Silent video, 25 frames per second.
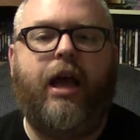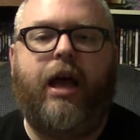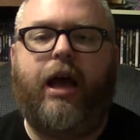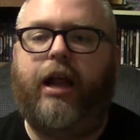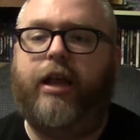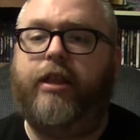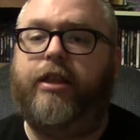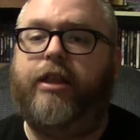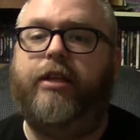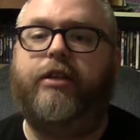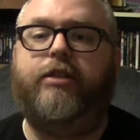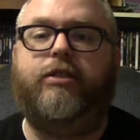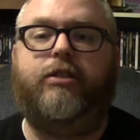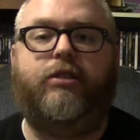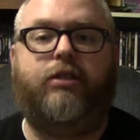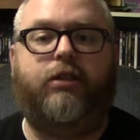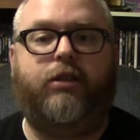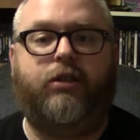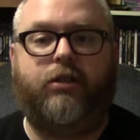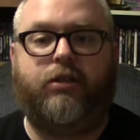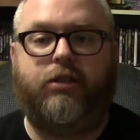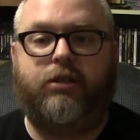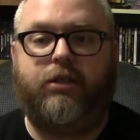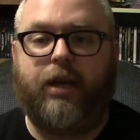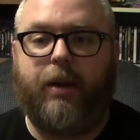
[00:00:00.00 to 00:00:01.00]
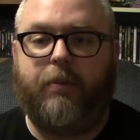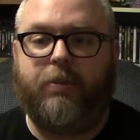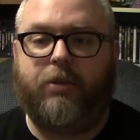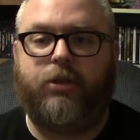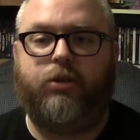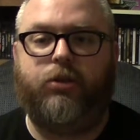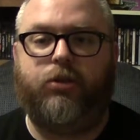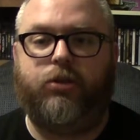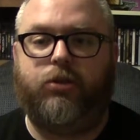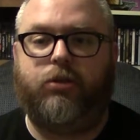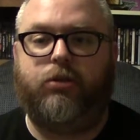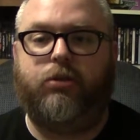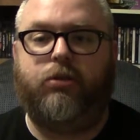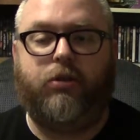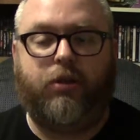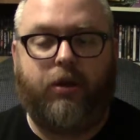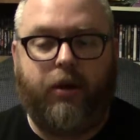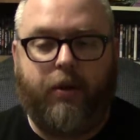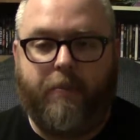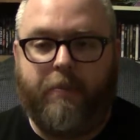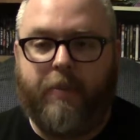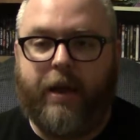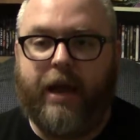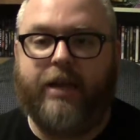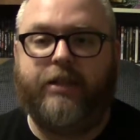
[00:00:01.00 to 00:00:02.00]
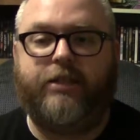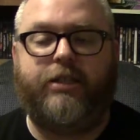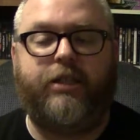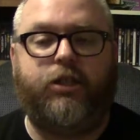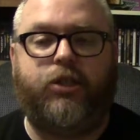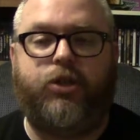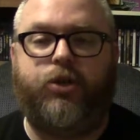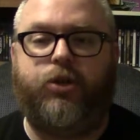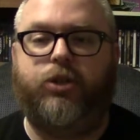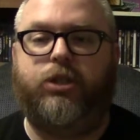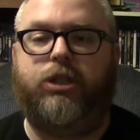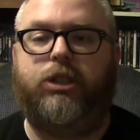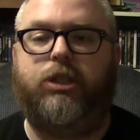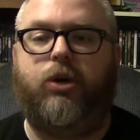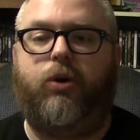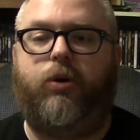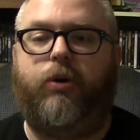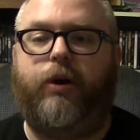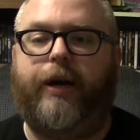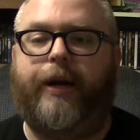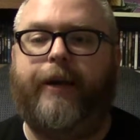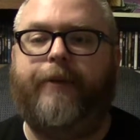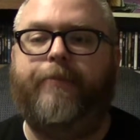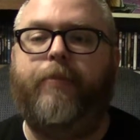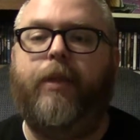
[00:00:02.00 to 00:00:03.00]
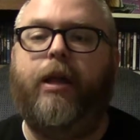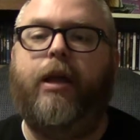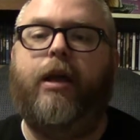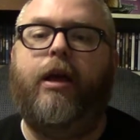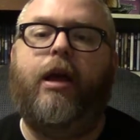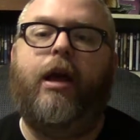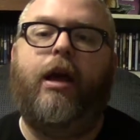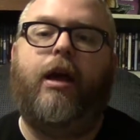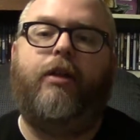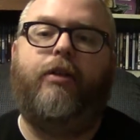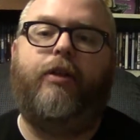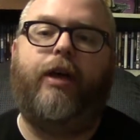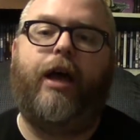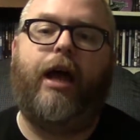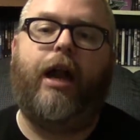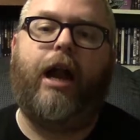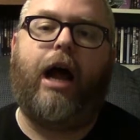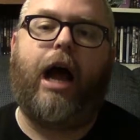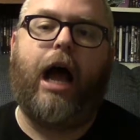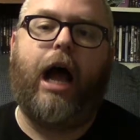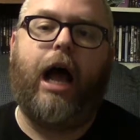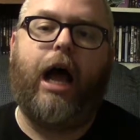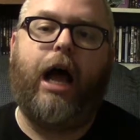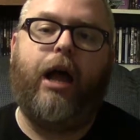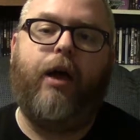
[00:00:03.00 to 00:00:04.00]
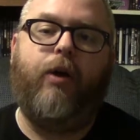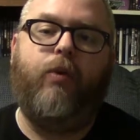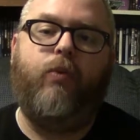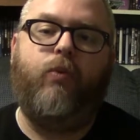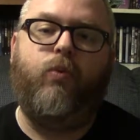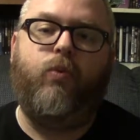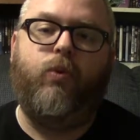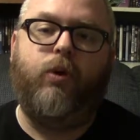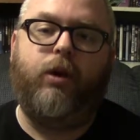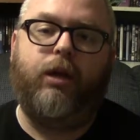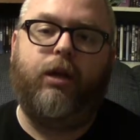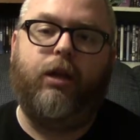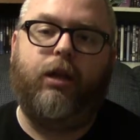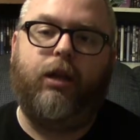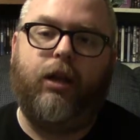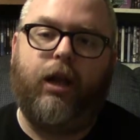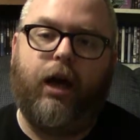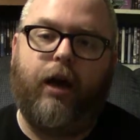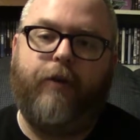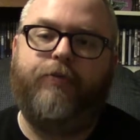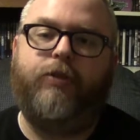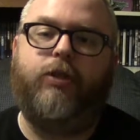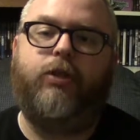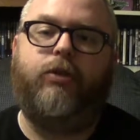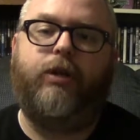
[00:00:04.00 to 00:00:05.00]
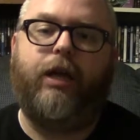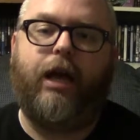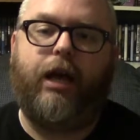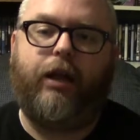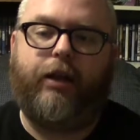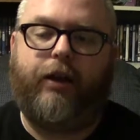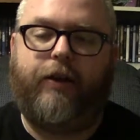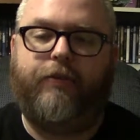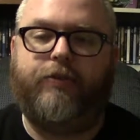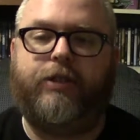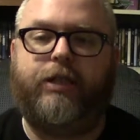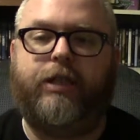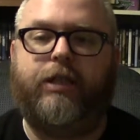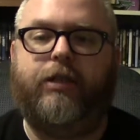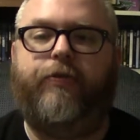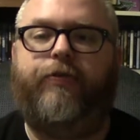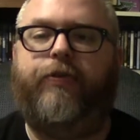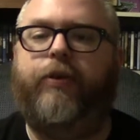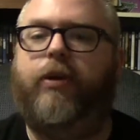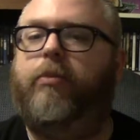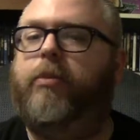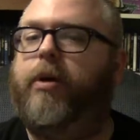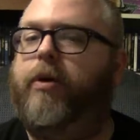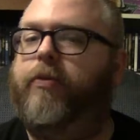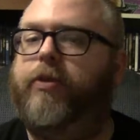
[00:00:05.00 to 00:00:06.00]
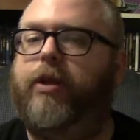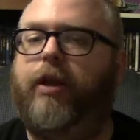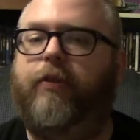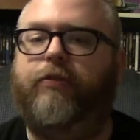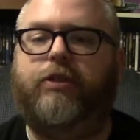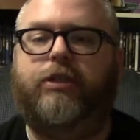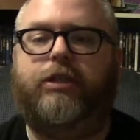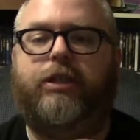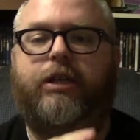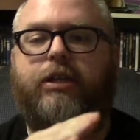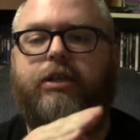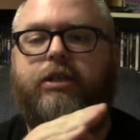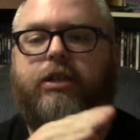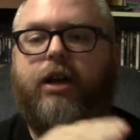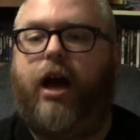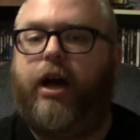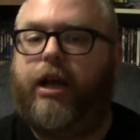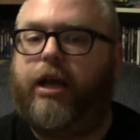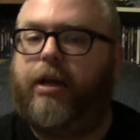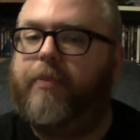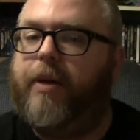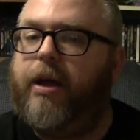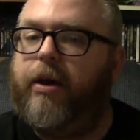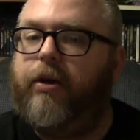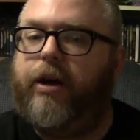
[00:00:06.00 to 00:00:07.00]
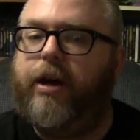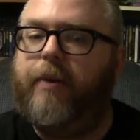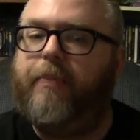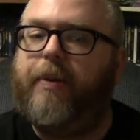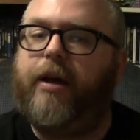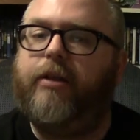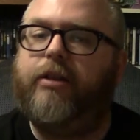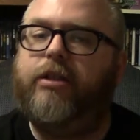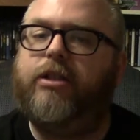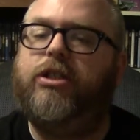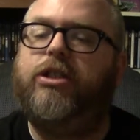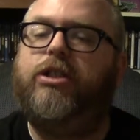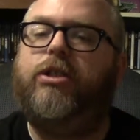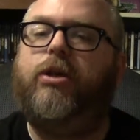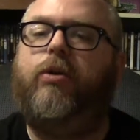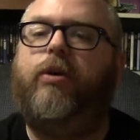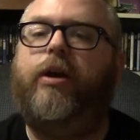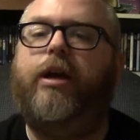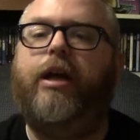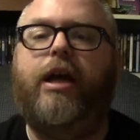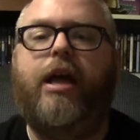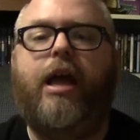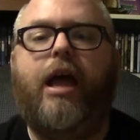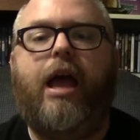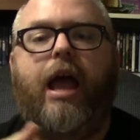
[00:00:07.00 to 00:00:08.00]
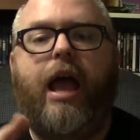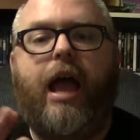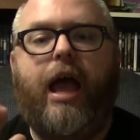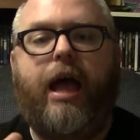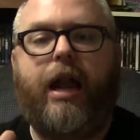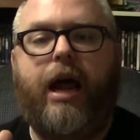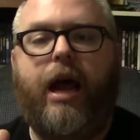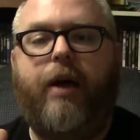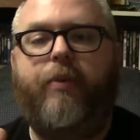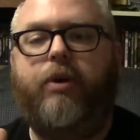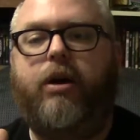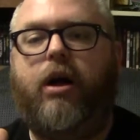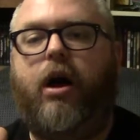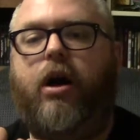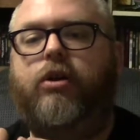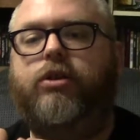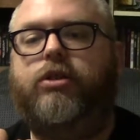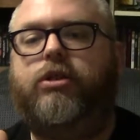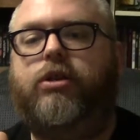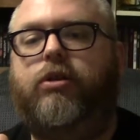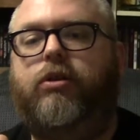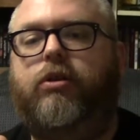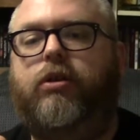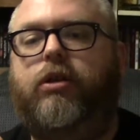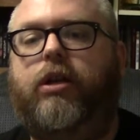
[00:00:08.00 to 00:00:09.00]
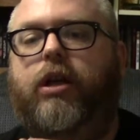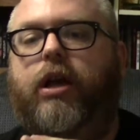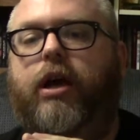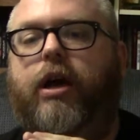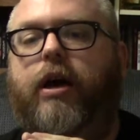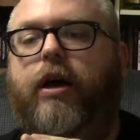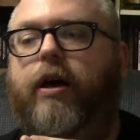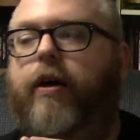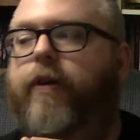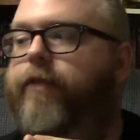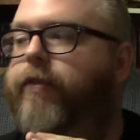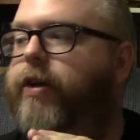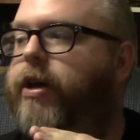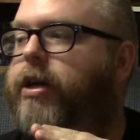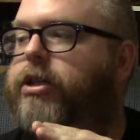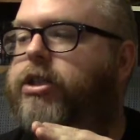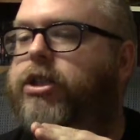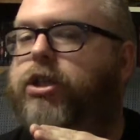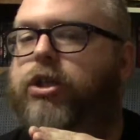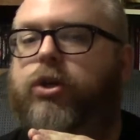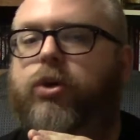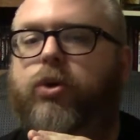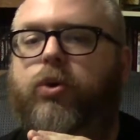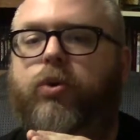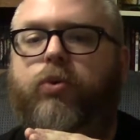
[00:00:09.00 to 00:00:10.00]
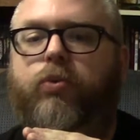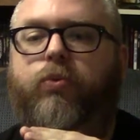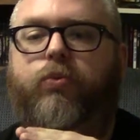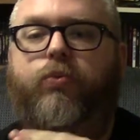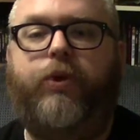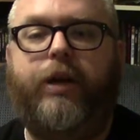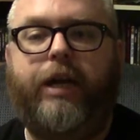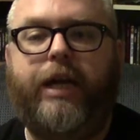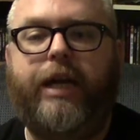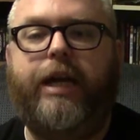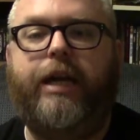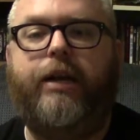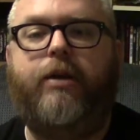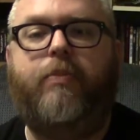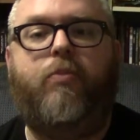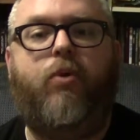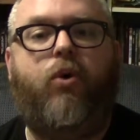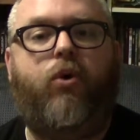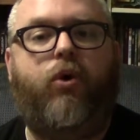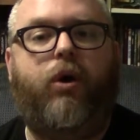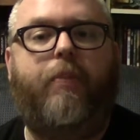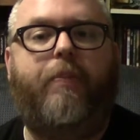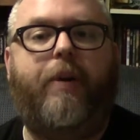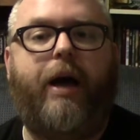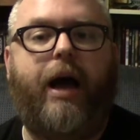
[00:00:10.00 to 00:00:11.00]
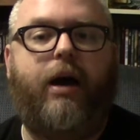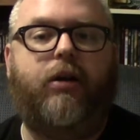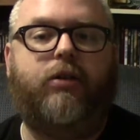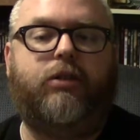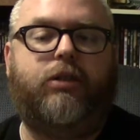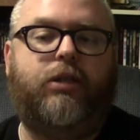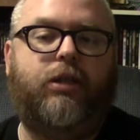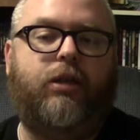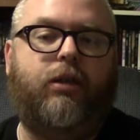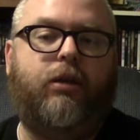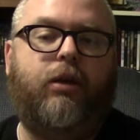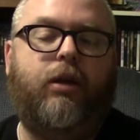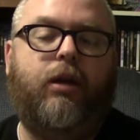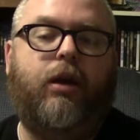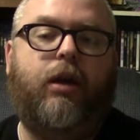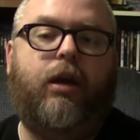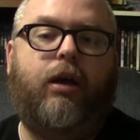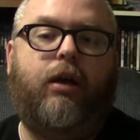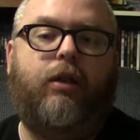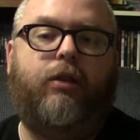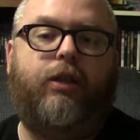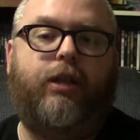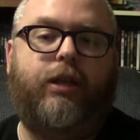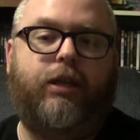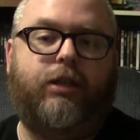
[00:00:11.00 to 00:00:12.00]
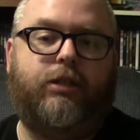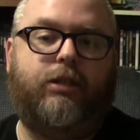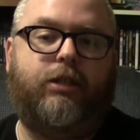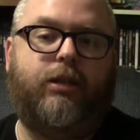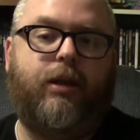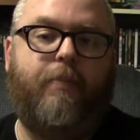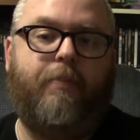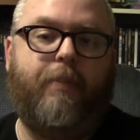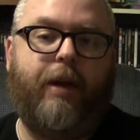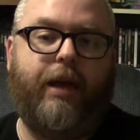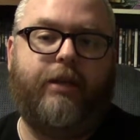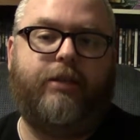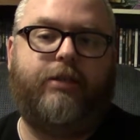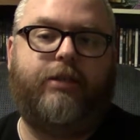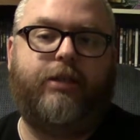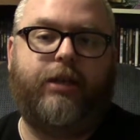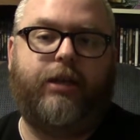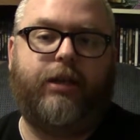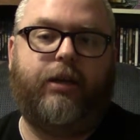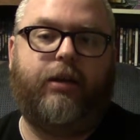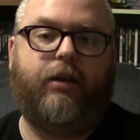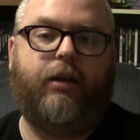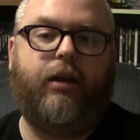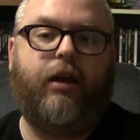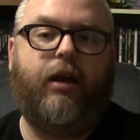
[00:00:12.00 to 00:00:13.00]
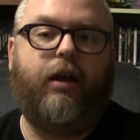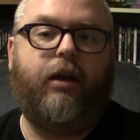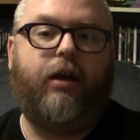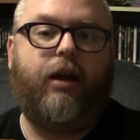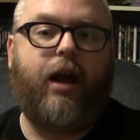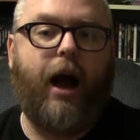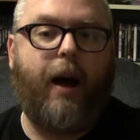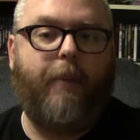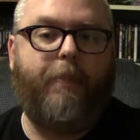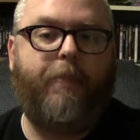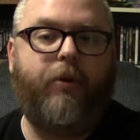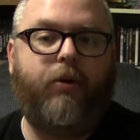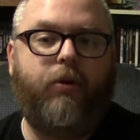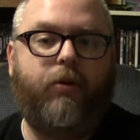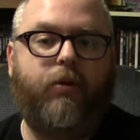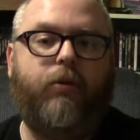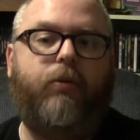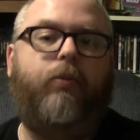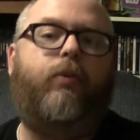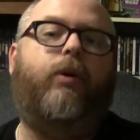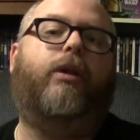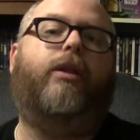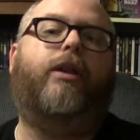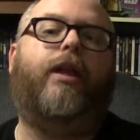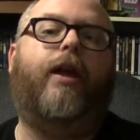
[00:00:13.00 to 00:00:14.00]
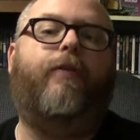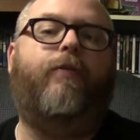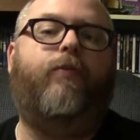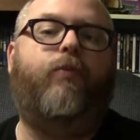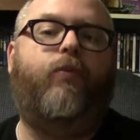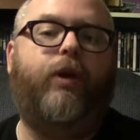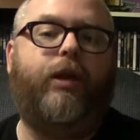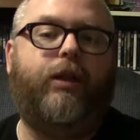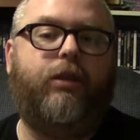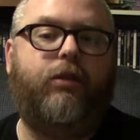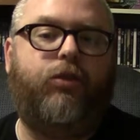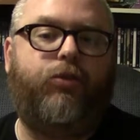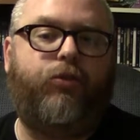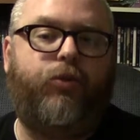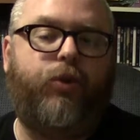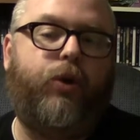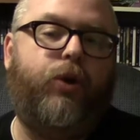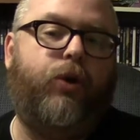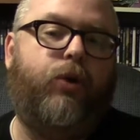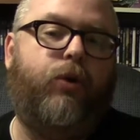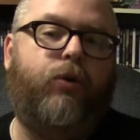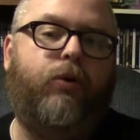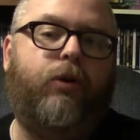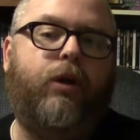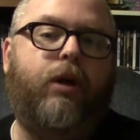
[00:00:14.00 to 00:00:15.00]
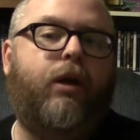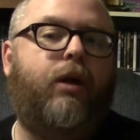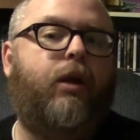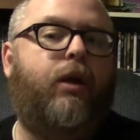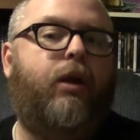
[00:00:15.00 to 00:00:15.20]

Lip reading: And I think this is an exceptional, amazing true story that I would love to, now that I've seen the film, I would love to see a documentary about this story, and I would also love to read more about this amazing couple and what they've went through,